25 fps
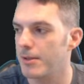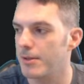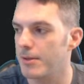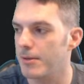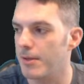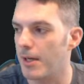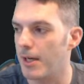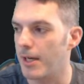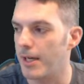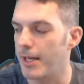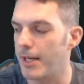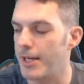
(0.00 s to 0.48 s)

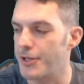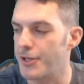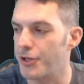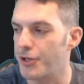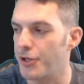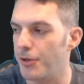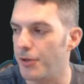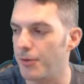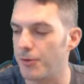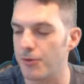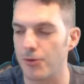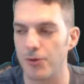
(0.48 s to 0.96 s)
HQ
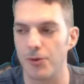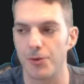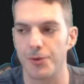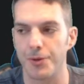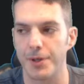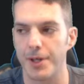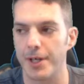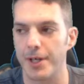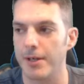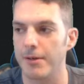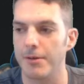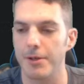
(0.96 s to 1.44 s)
is
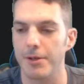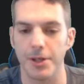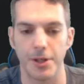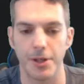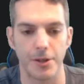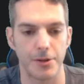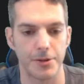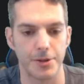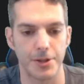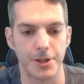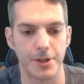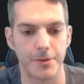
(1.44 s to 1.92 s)
learning,
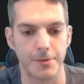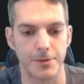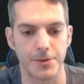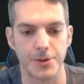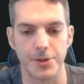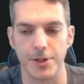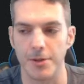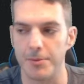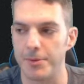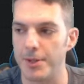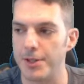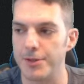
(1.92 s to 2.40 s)
the different
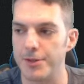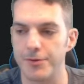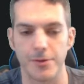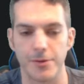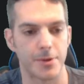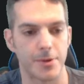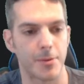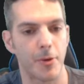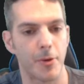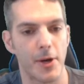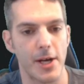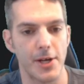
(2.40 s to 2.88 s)
subnets from
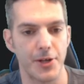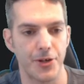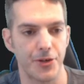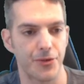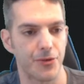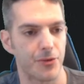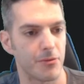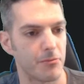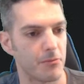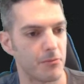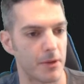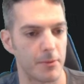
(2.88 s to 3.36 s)
the
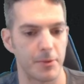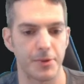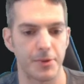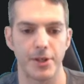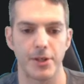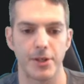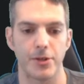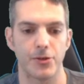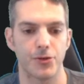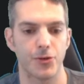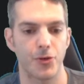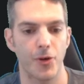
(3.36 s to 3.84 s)
branches, and
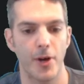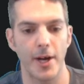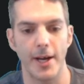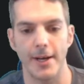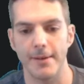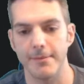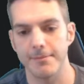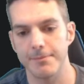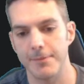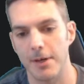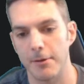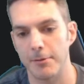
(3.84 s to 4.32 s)
everything's
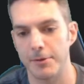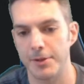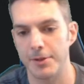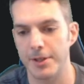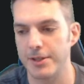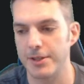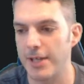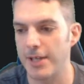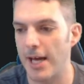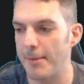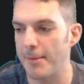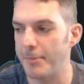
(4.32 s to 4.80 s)
great.
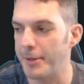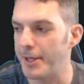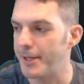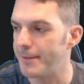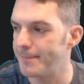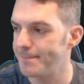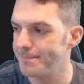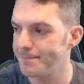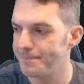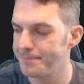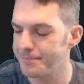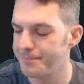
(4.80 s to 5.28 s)
Everything's happy.
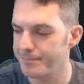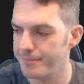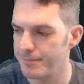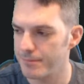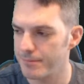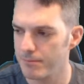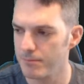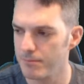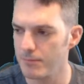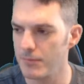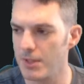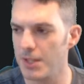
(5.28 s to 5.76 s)

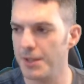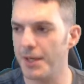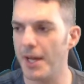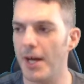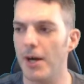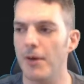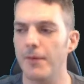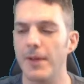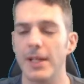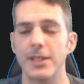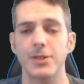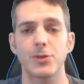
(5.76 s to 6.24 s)

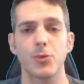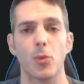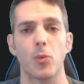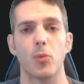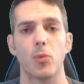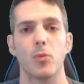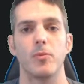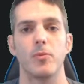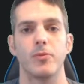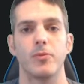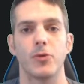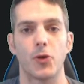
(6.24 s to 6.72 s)
Now, that's
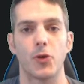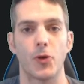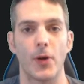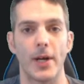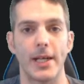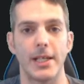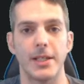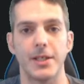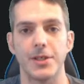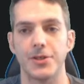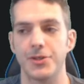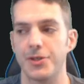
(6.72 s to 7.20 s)

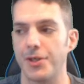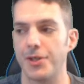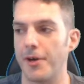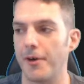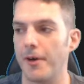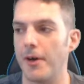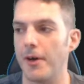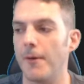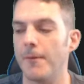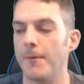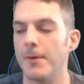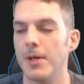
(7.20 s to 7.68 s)
great in this
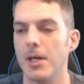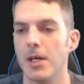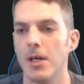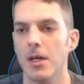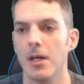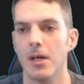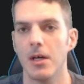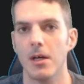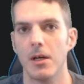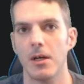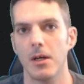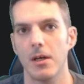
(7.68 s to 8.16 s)
scenario.
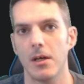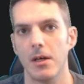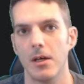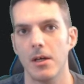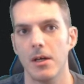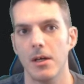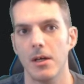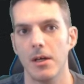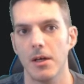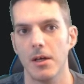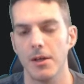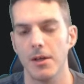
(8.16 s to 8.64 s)

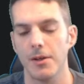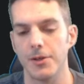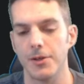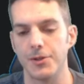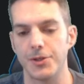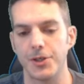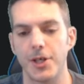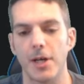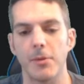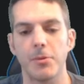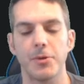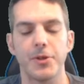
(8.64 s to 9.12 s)
There's
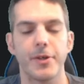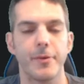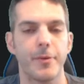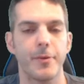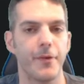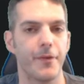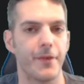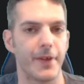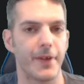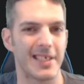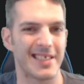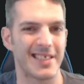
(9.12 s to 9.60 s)
a couple
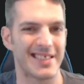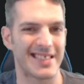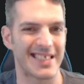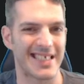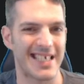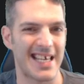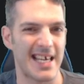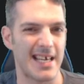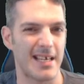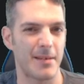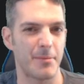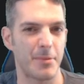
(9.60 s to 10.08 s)
different things to
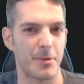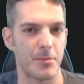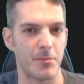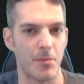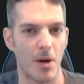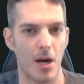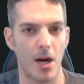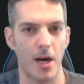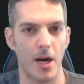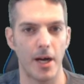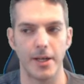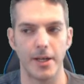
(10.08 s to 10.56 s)
keep in
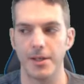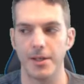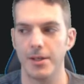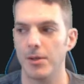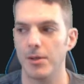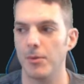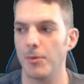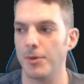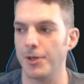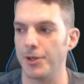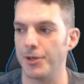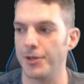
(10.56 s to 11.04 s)
mind
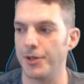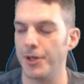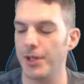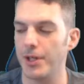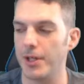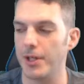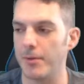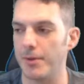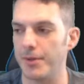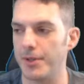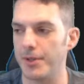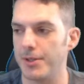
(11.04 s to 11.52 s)
when you're
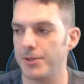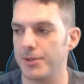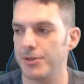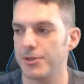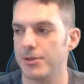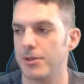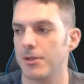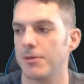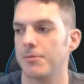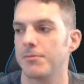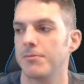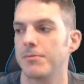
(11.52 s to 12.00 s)
dealing with
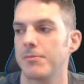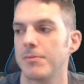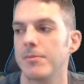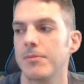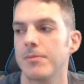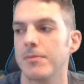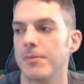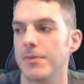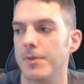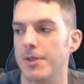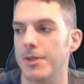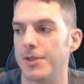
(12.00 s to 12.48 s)
this.
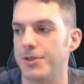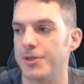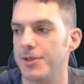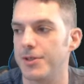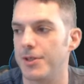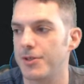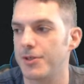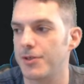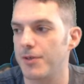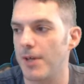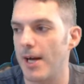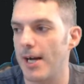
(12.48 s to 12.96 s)
This is a
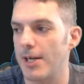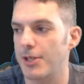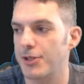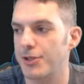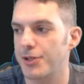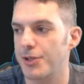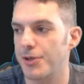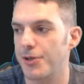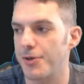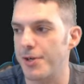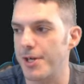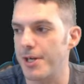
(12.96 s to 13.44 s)

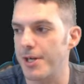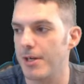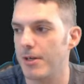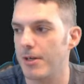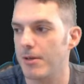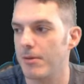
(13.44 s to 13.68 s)
/30,